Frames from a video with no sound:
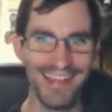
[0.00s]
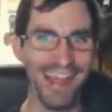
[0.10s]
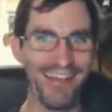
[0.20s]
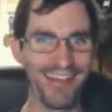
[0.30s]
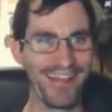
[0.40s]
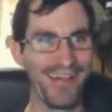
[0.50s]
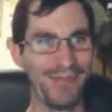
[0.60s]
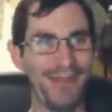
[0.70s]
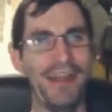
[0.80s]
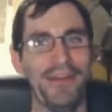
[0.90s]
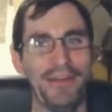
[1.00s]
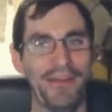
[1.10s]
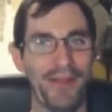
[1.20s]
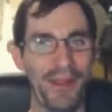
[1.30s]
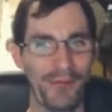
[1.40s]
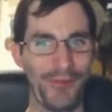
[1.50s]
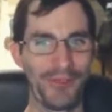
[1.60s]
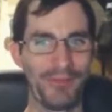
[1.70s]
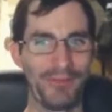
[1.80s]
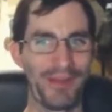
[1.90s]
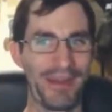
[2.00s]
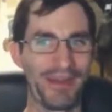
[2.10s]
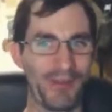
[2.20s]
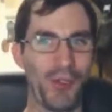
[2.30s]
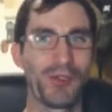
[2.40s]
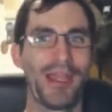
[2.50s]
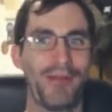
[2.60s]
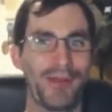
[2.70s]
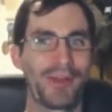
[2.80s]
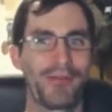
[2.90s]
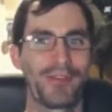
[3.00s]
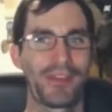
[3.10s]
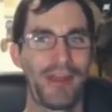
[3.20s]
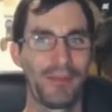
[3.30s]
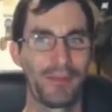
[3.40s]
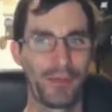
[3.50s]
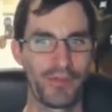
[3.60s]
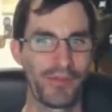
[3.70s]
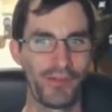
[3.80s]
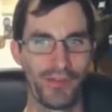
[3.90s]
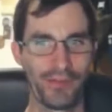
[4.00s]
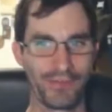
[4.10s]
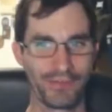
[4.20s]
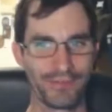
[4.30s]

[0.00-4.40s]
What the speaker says: Oh hell, man, I don't even know like what to begin to look at when it comes to comic book series.